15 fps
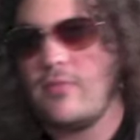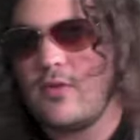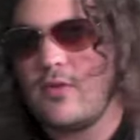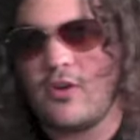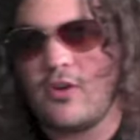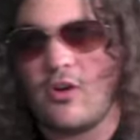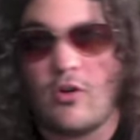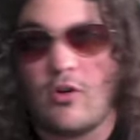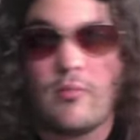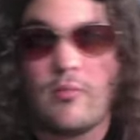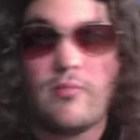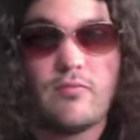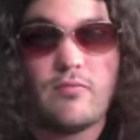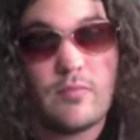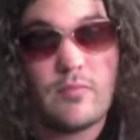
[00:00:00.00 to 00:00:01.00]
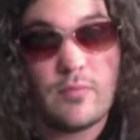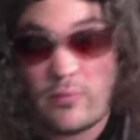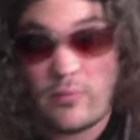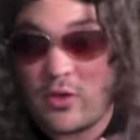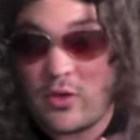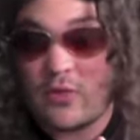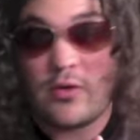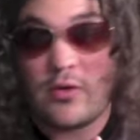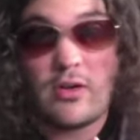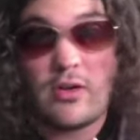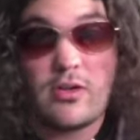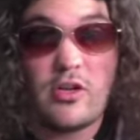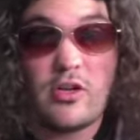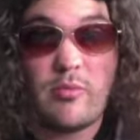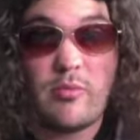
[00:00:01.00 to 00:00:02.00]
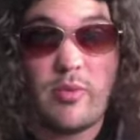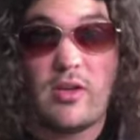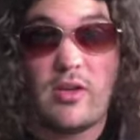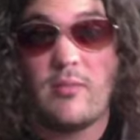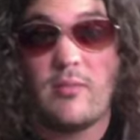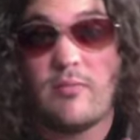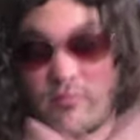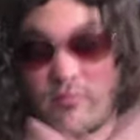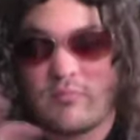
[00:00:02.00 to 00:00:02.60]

So, if you're writing your opinion,